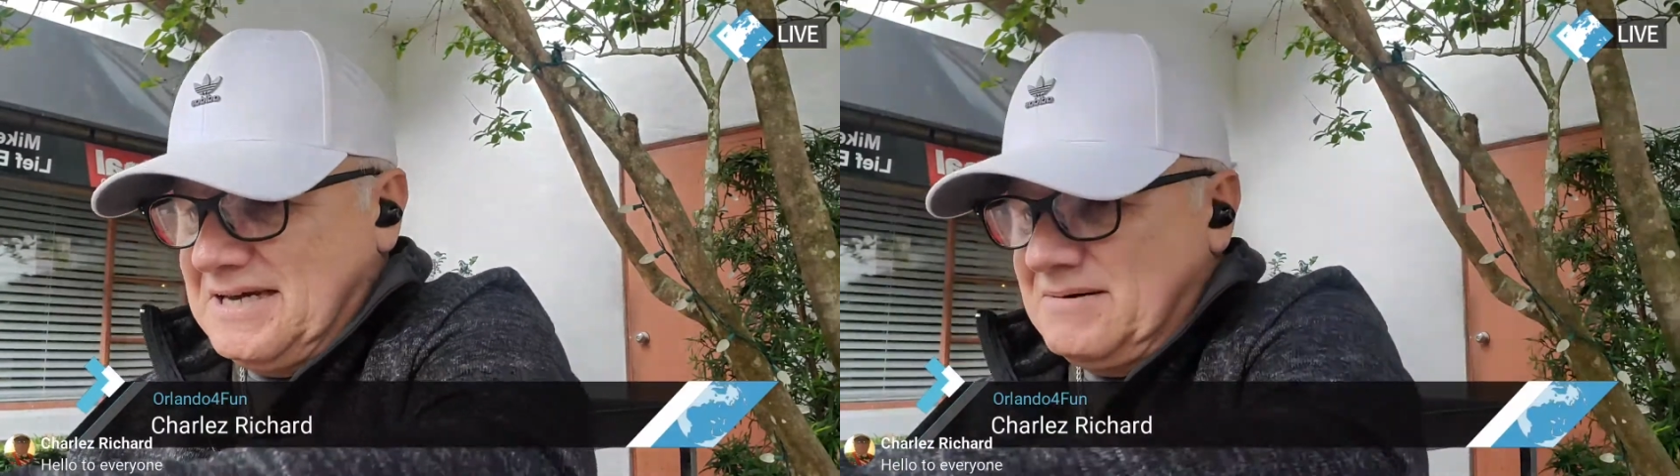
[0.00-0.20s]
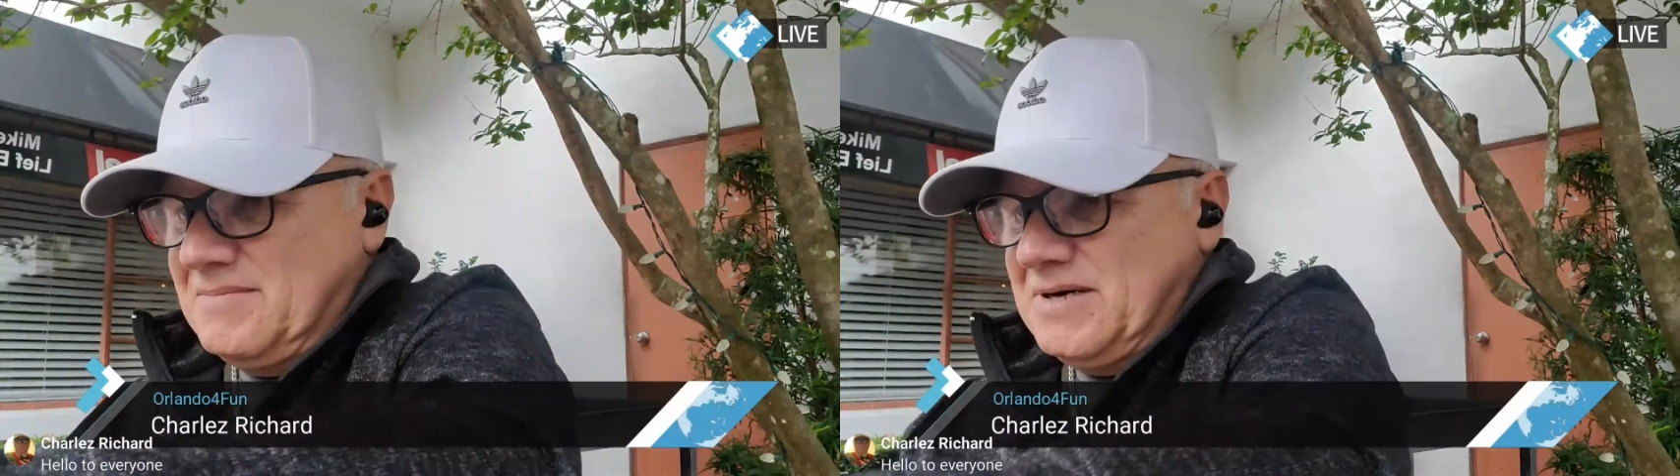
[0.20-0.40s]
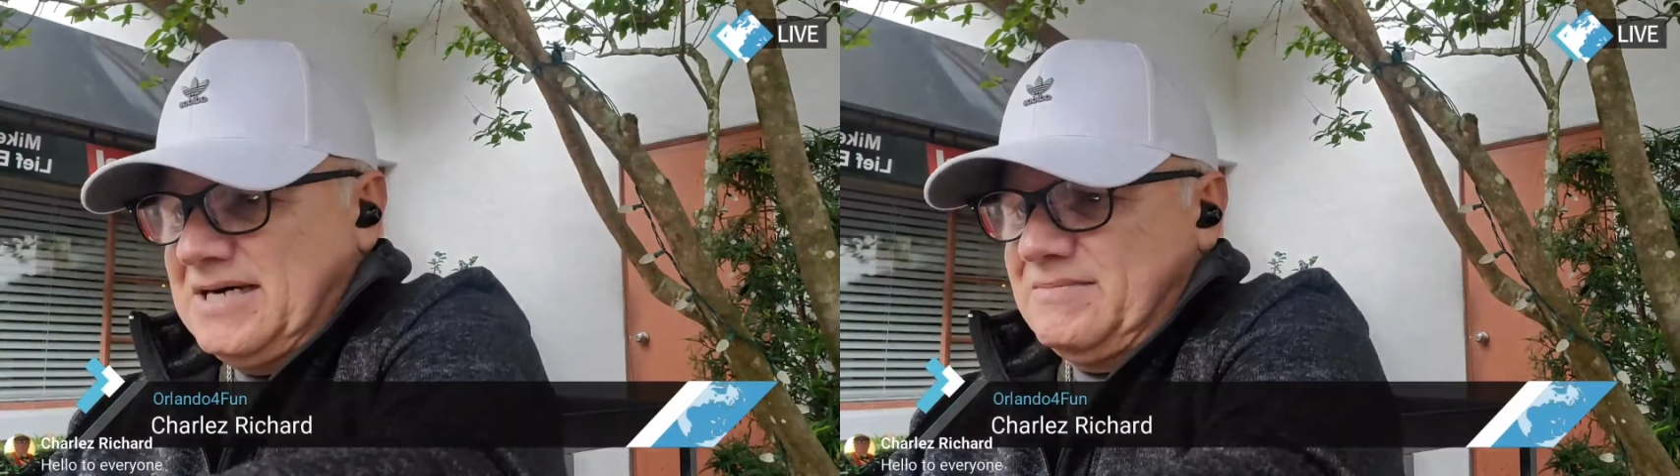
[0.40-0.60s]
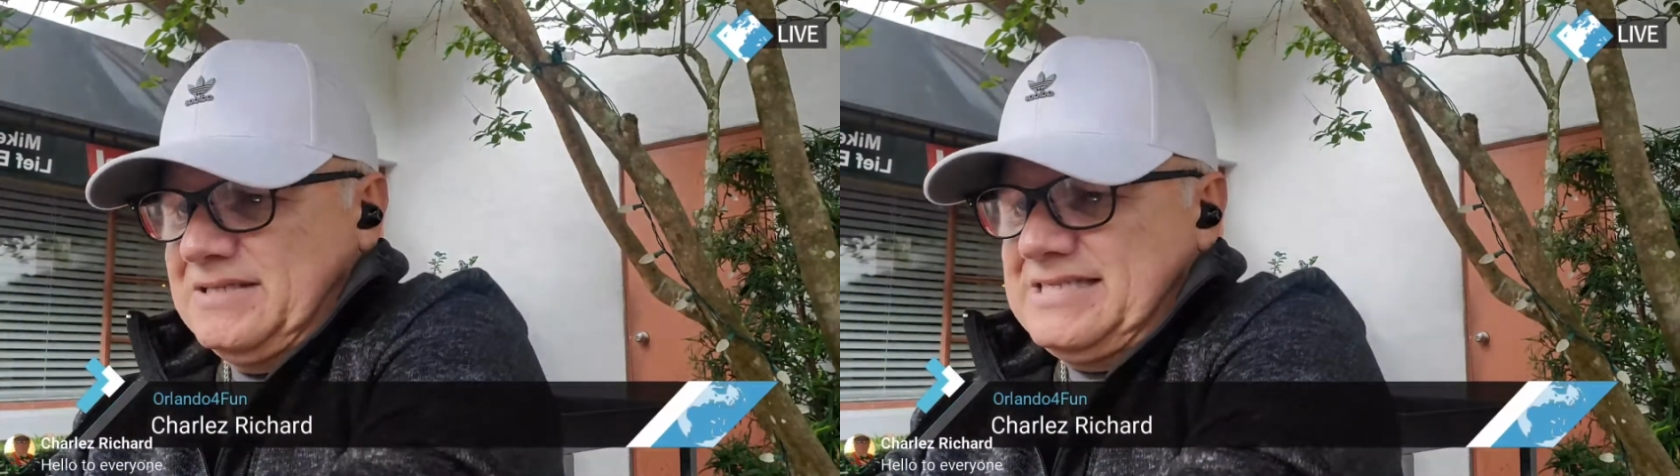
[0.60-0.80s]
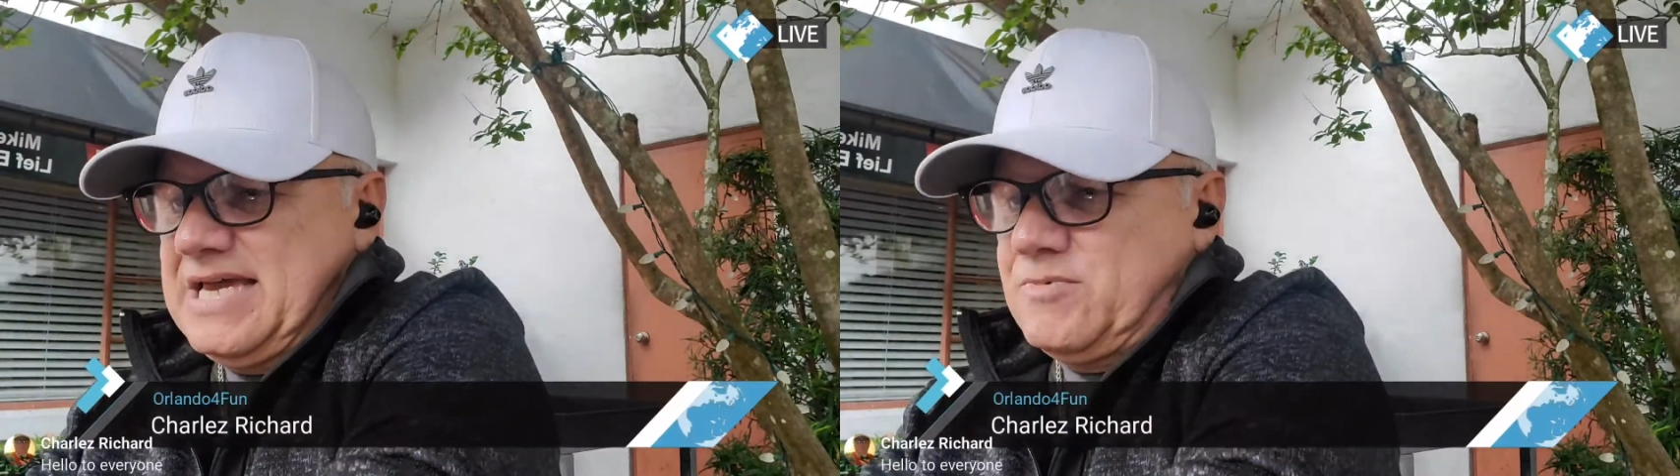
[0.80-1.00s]
Yeah, I'm
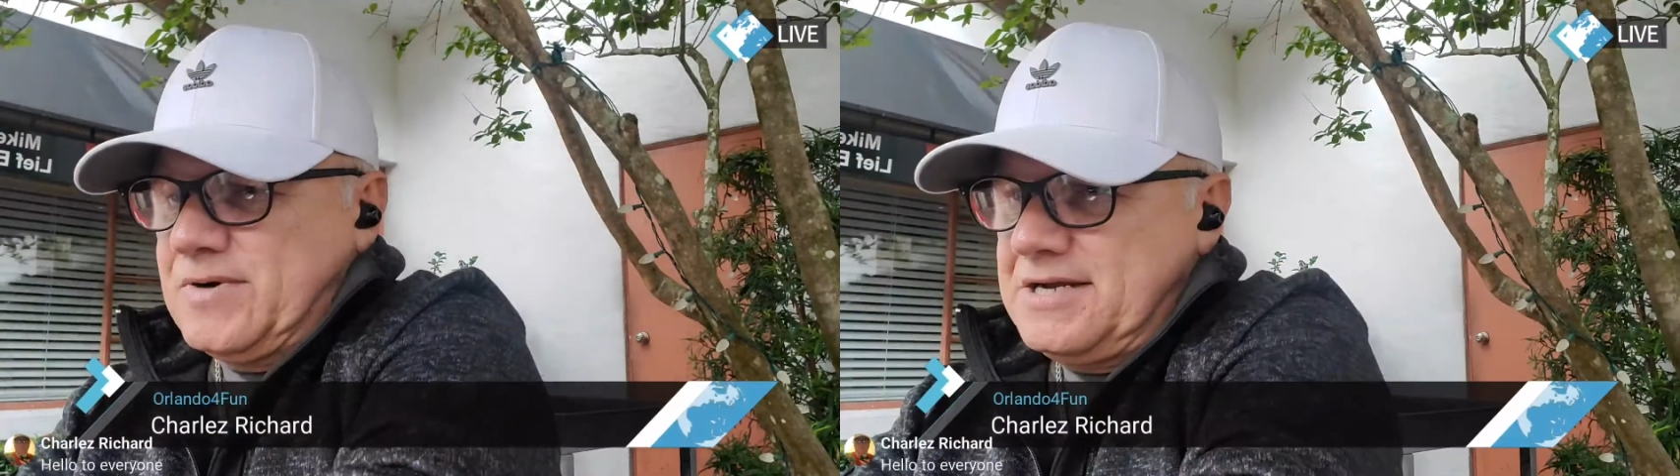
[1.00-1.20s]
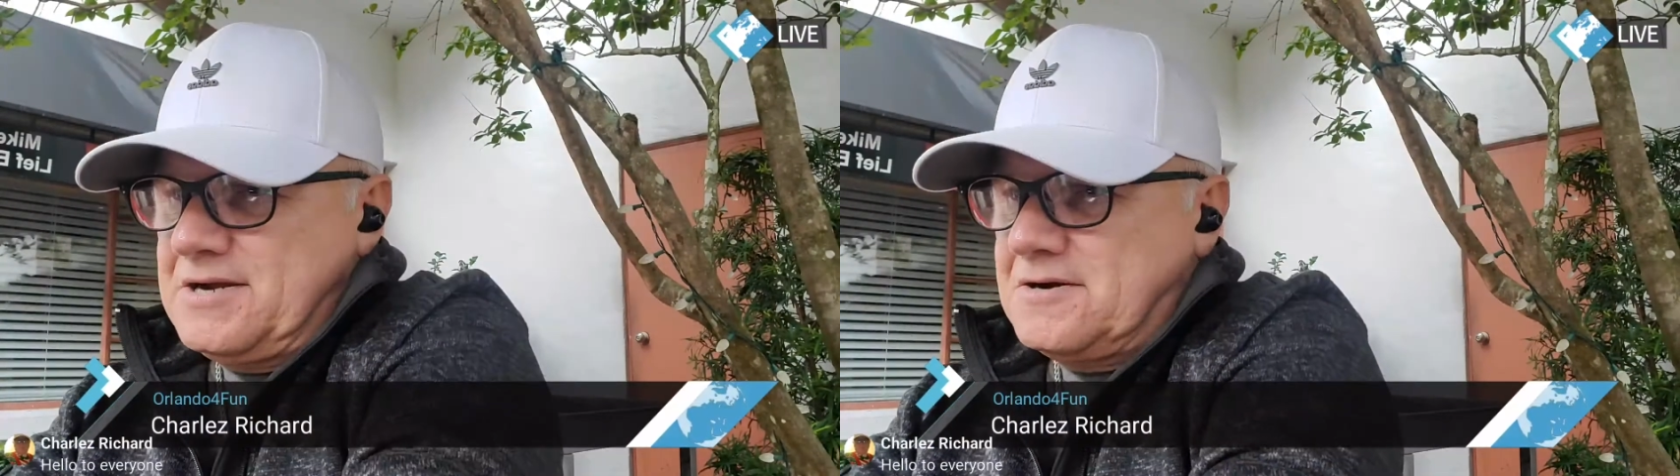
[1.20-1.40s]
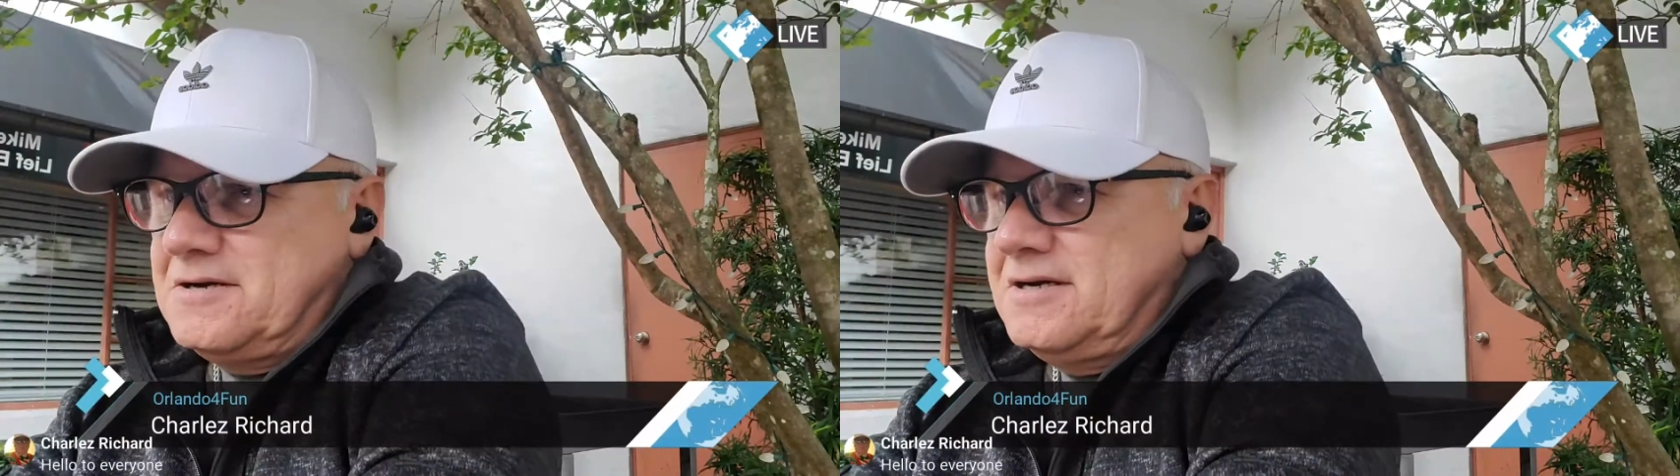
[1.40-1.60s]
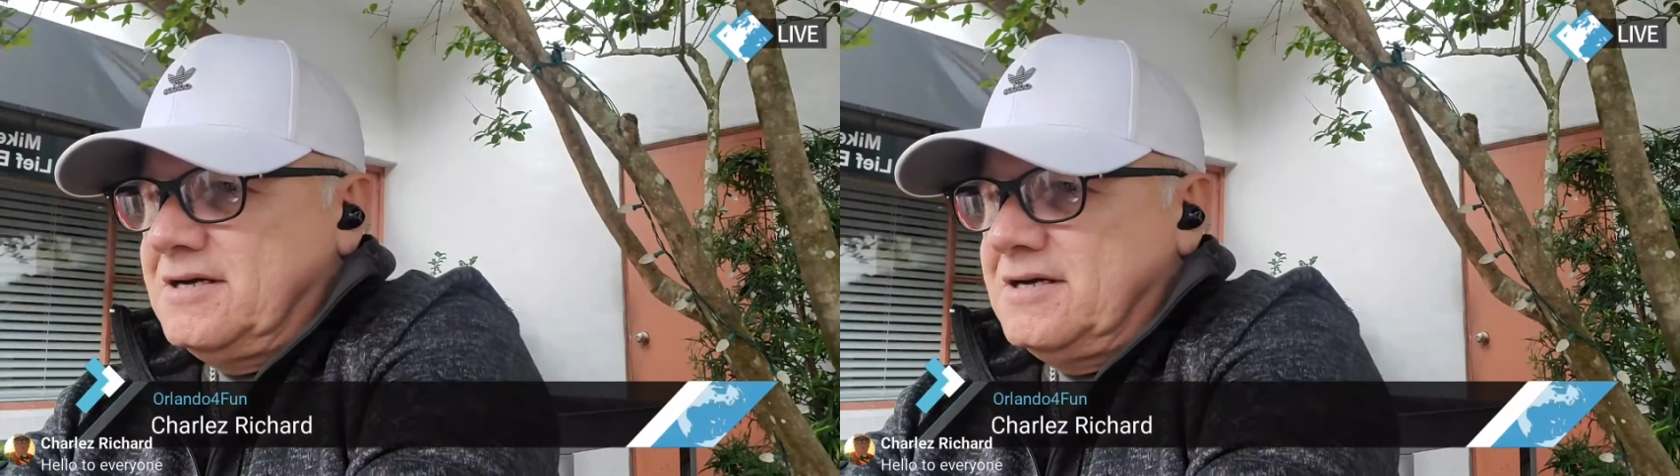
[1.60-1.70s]
on the table right here,